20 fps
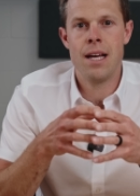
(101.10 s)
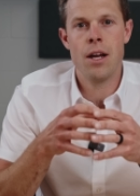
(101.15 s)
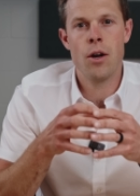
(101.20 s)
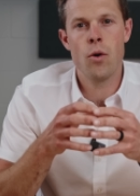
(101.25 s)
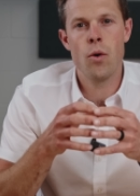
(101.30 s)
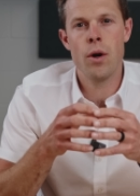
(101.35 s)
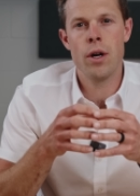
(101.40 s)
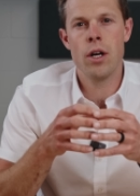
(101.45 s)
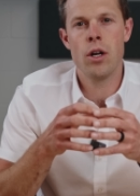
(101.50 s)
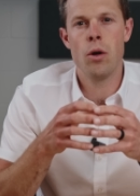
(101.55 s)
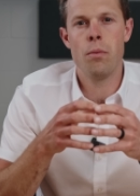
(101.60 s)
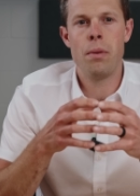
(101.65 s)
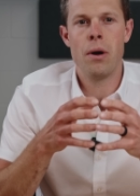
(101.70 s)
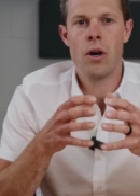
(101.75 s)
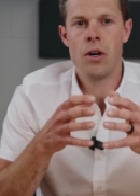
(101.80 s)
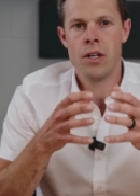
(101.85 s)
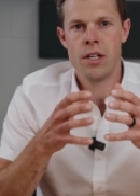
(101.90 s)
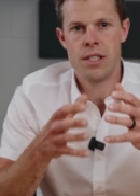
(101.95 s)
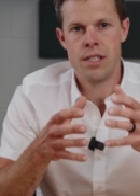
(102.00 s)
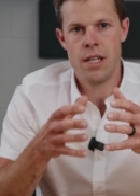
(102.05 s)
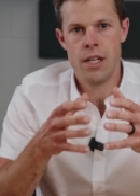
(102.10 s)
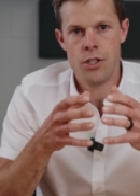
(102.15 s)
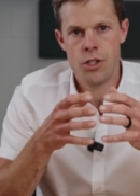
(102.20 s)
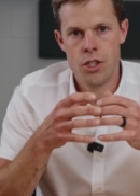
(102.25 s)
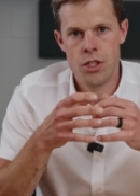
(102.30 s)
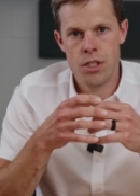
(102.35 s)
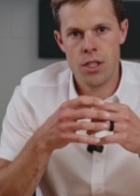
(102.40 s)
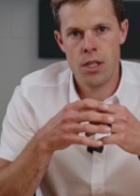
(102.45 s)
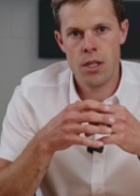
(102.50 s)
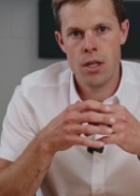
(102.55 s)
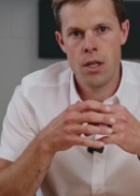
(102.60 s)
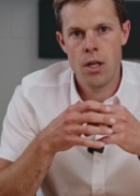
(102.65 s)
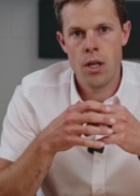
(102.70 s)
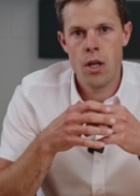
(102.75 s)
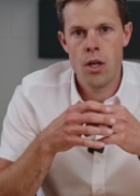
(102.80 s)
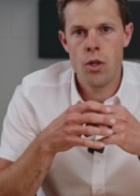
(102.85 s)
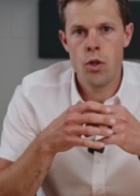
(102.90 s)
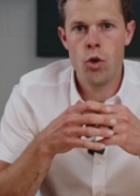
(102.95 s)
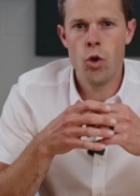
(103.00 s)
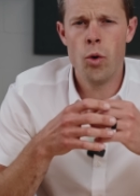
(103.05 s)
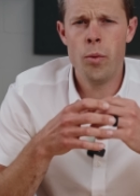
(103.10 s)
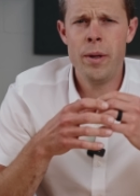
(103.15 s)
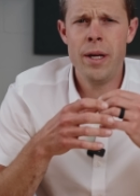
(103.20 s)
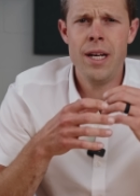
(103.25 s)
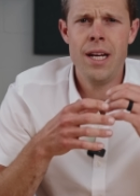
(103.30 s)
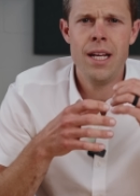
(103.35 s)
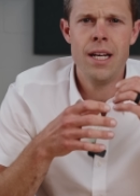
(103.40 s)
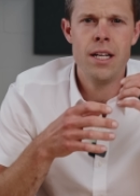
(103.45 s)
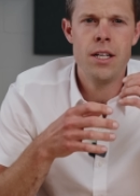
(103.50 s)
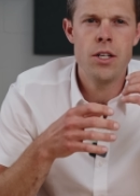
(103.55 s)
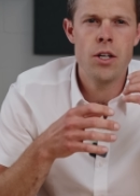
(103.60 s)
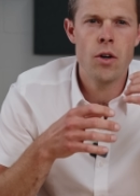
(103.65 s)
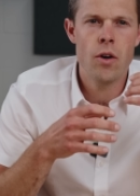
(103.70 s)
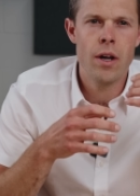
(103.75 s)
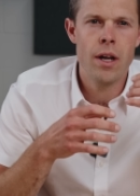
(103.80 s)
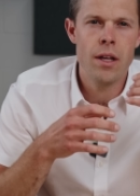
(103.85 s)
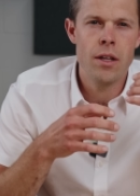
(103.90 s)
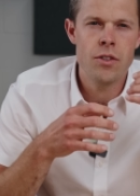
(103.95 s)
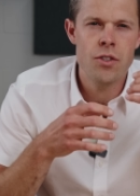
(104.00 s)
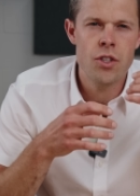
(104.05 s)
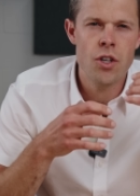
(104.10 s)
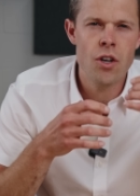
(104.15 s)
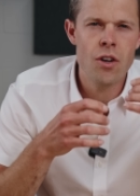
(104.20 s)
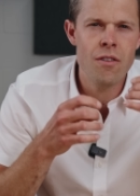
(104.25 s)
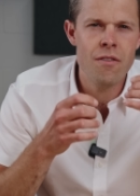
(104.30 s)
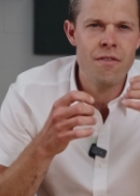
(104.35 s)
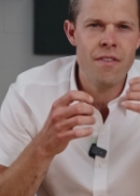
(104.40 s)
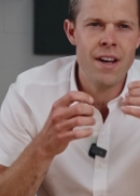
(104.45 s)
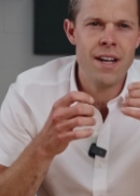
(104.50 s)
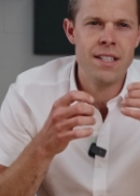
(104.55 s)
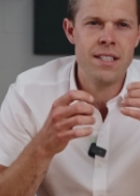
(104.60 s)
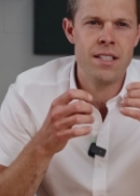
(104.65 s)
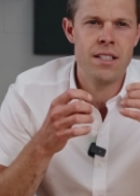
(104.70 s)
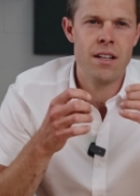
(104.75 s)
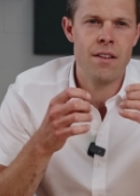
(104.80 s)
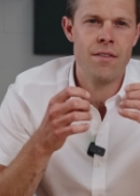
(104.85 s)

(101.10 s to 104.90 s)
and critical part decisions. You will be needed during certain phases